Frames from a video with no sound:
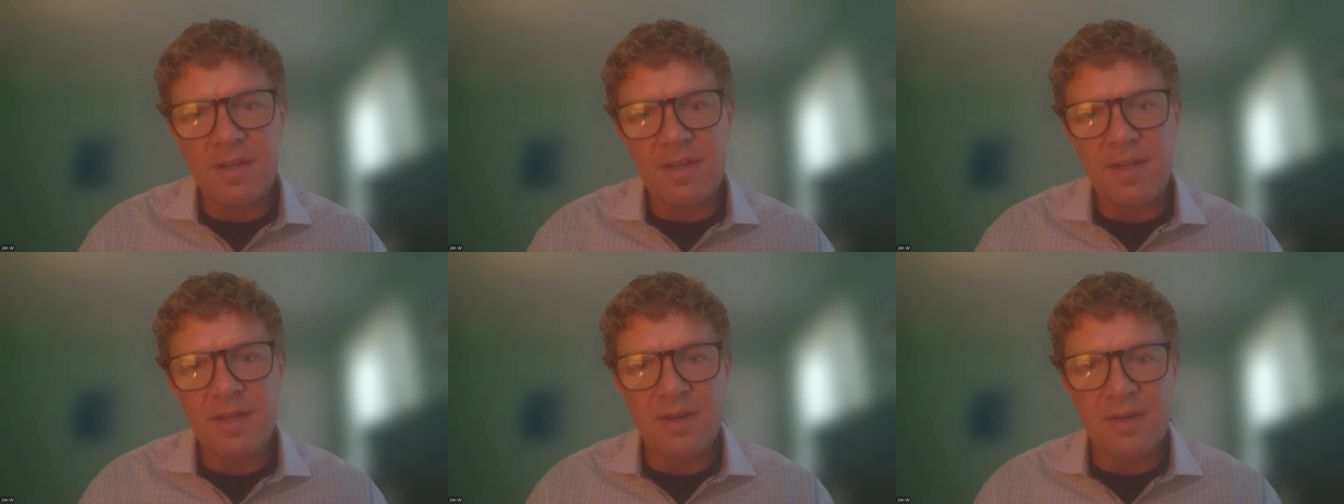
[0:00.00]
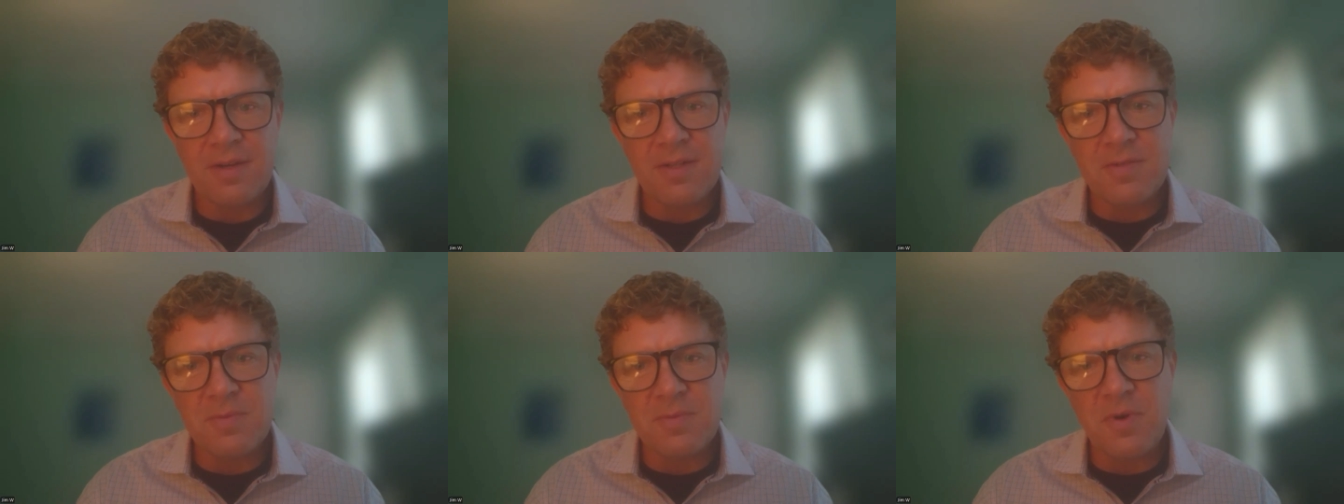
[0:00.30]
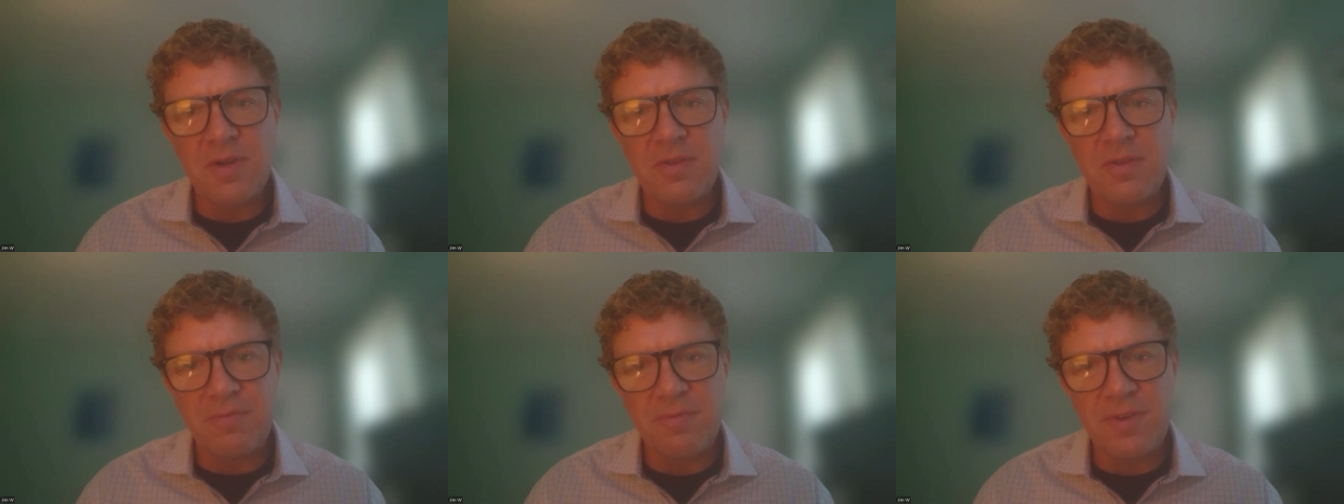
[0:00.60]
it's
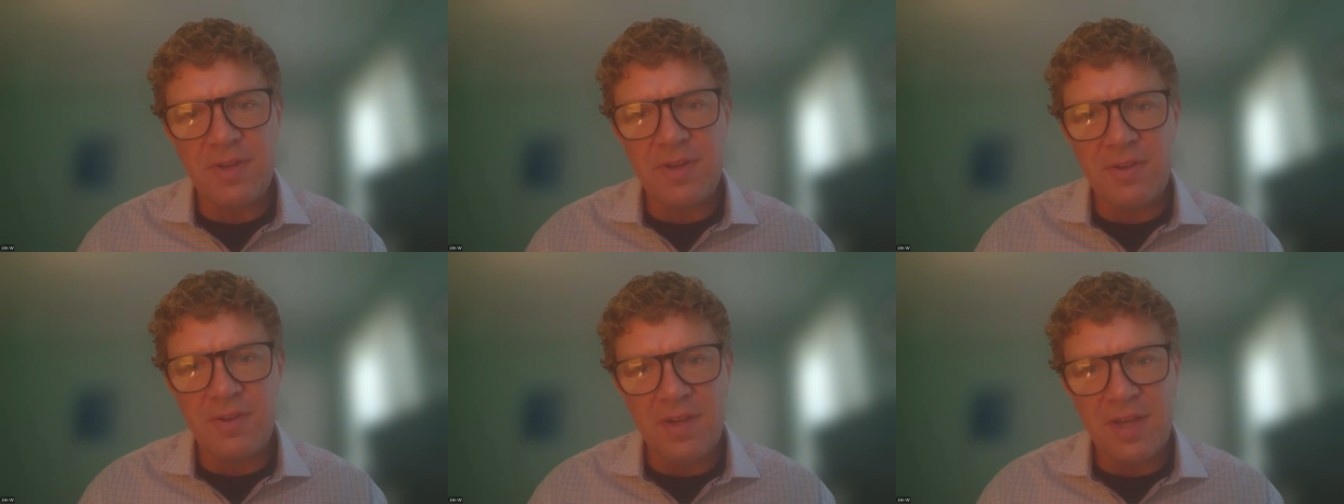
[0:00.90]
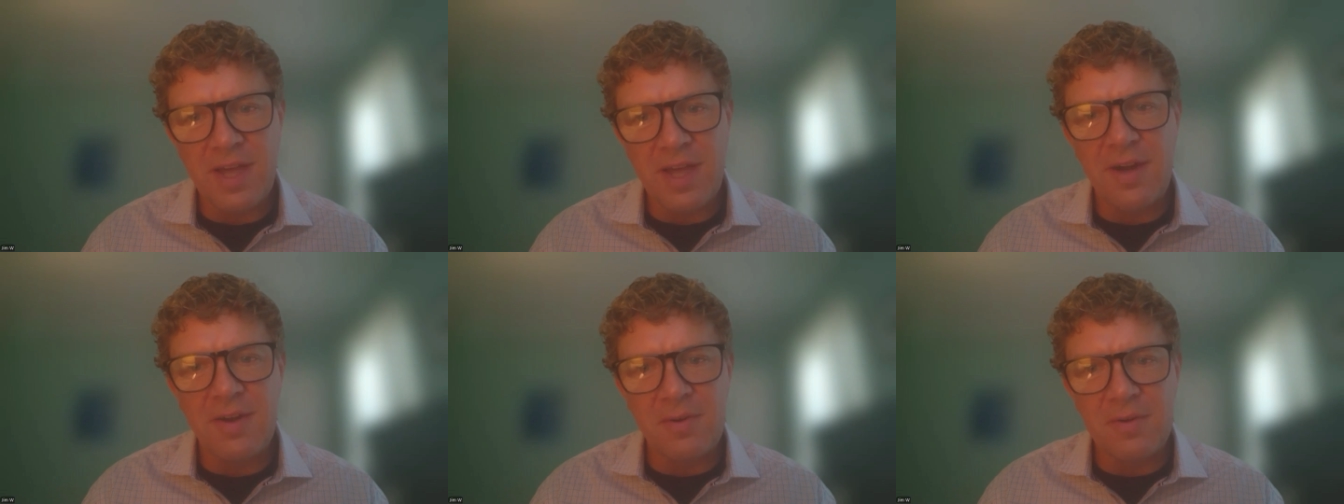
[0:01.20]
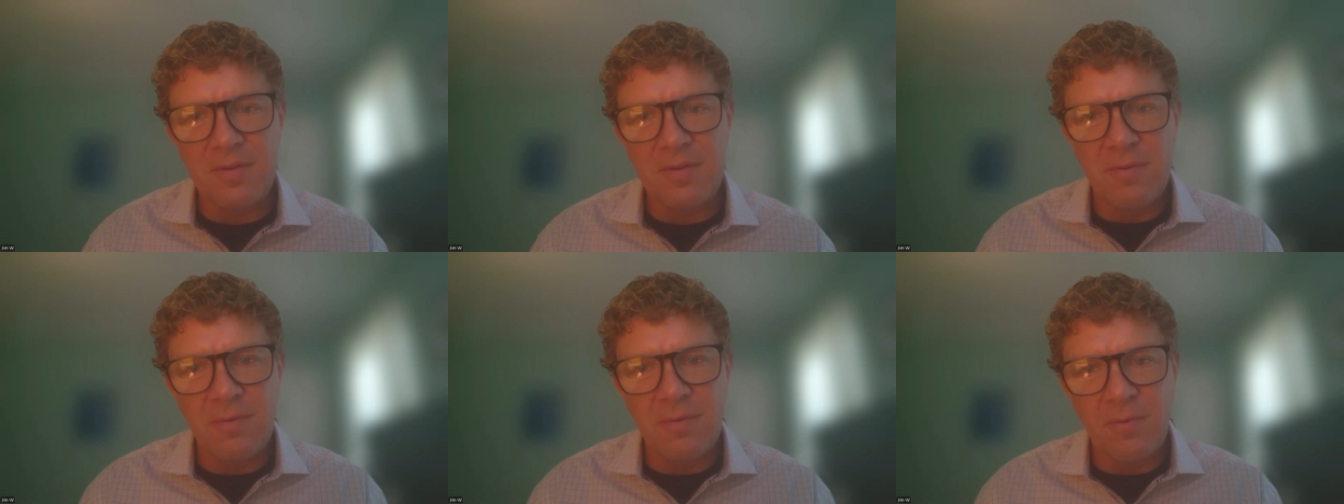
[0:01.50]
worth figuring
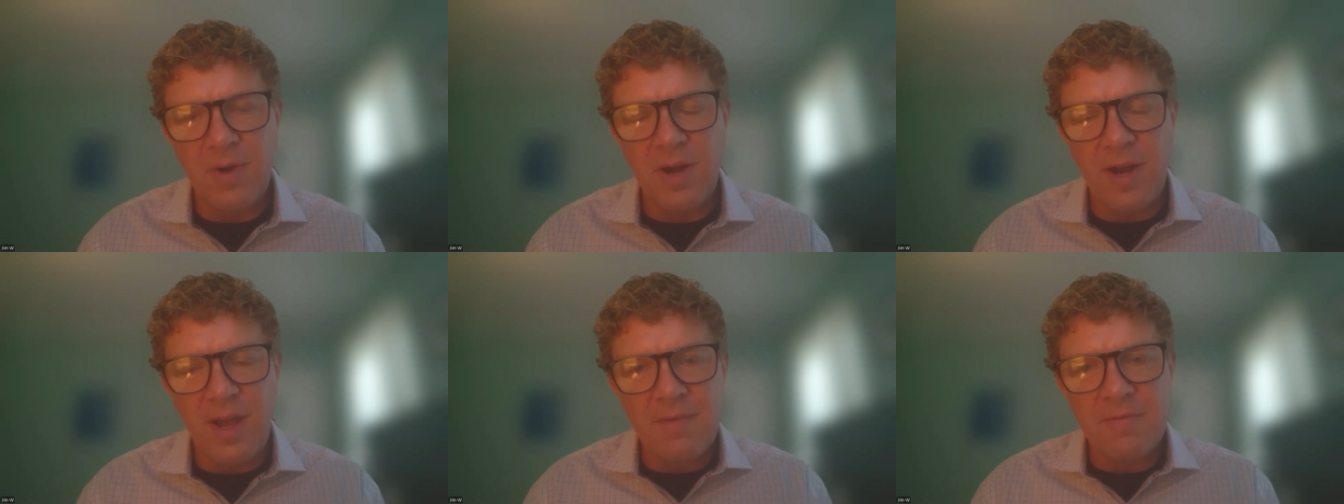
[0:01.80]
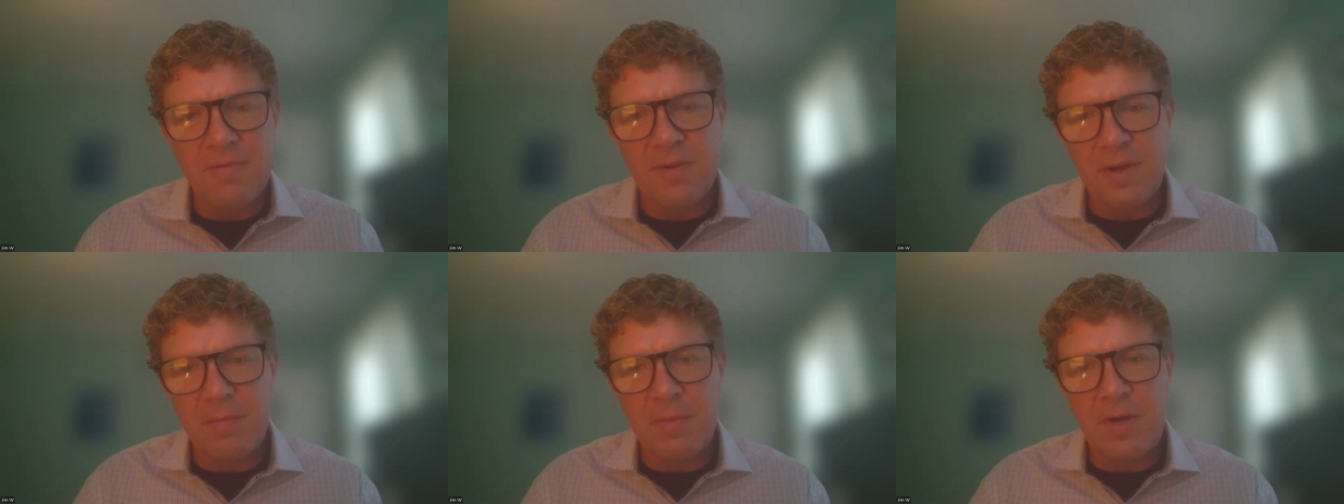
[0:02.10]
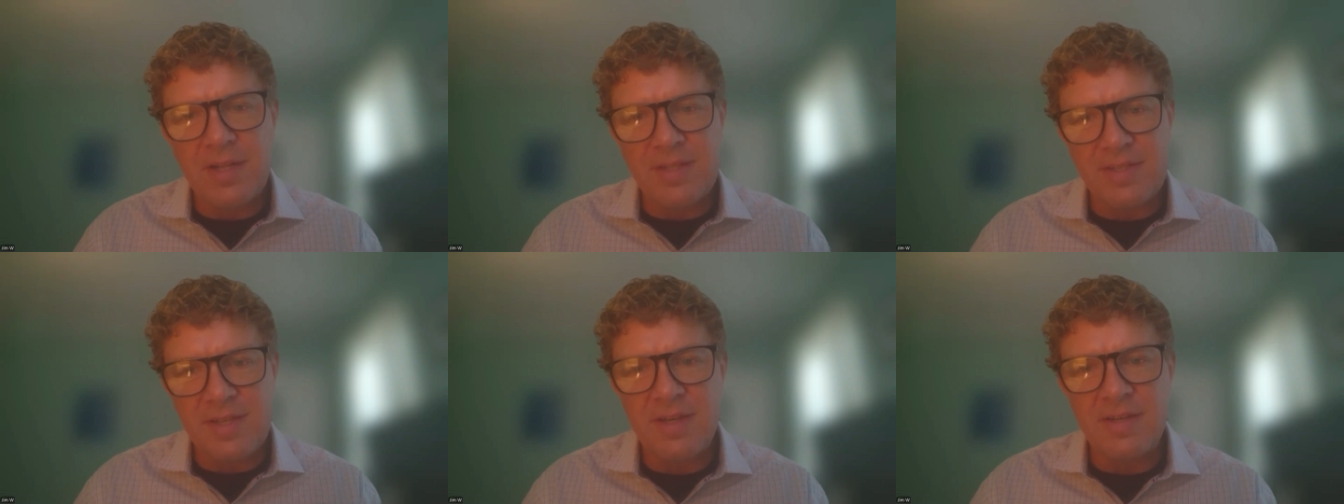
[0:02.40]
out what
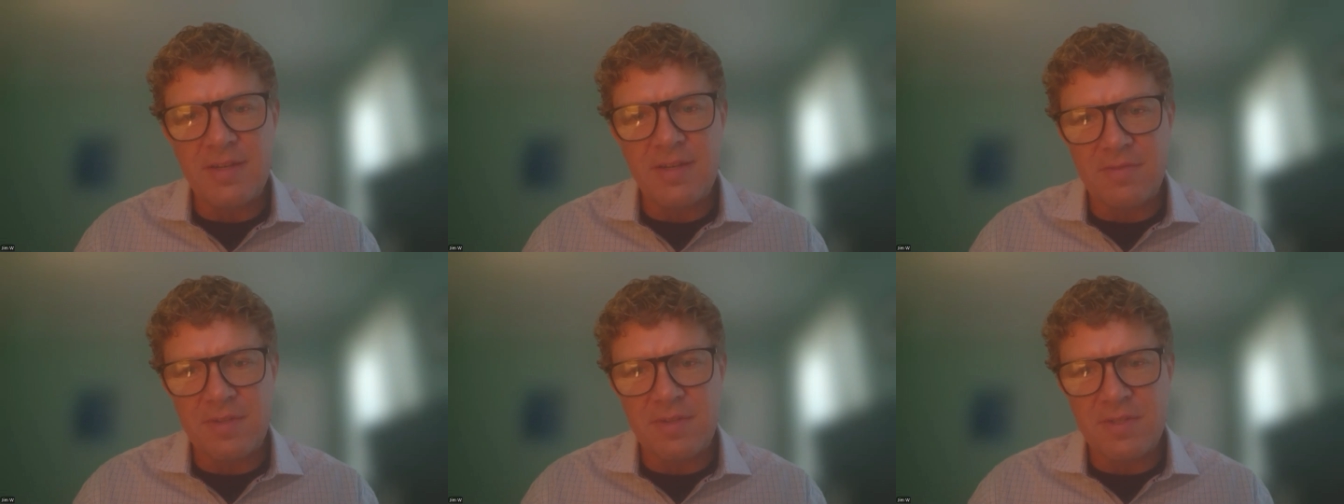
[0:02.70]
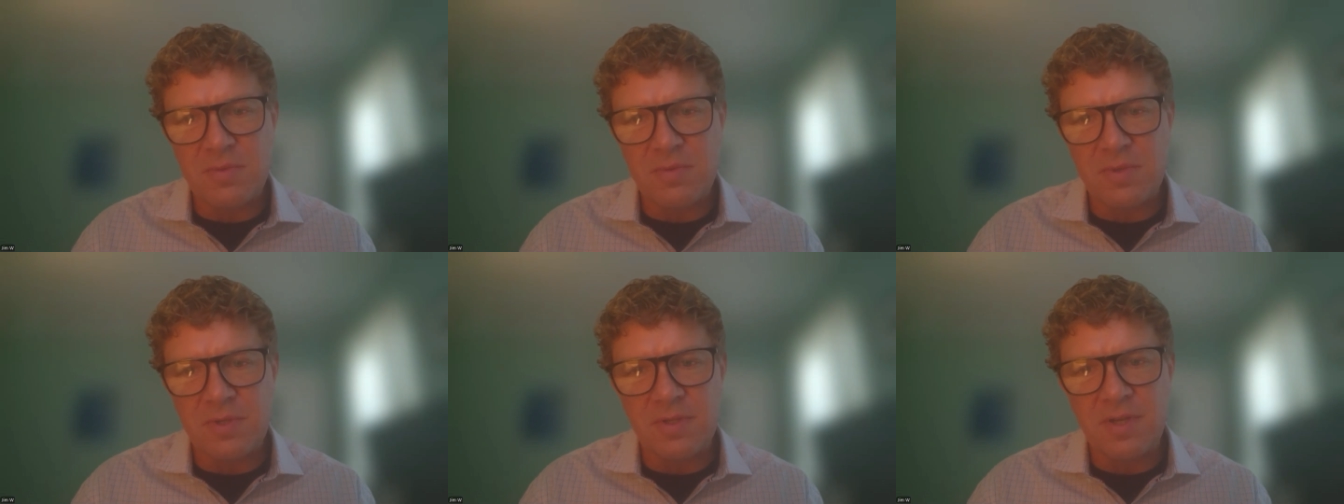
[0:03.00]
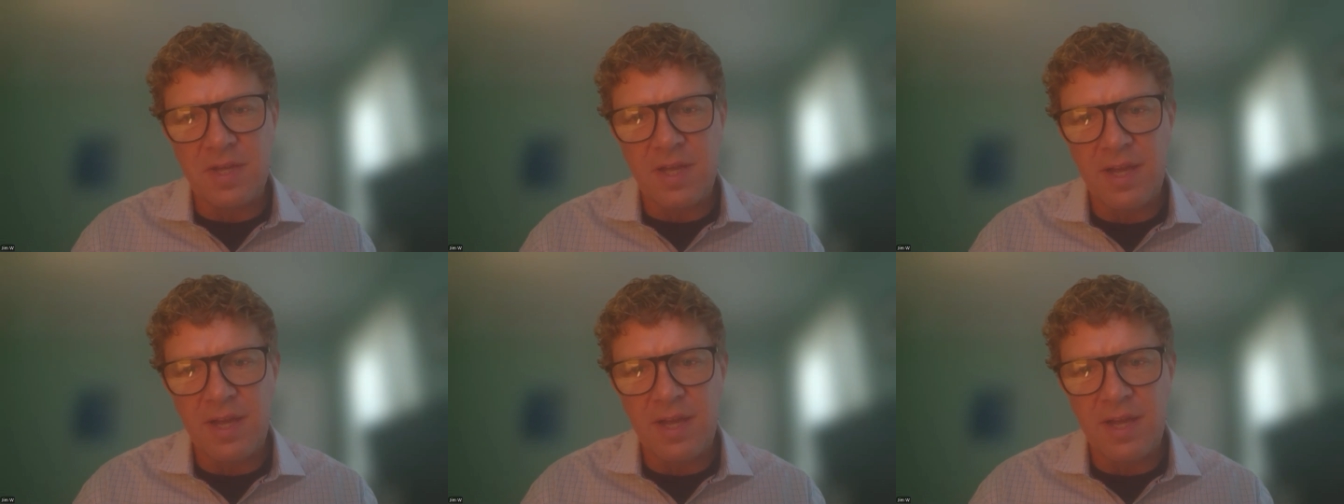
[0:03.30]
everybody's individual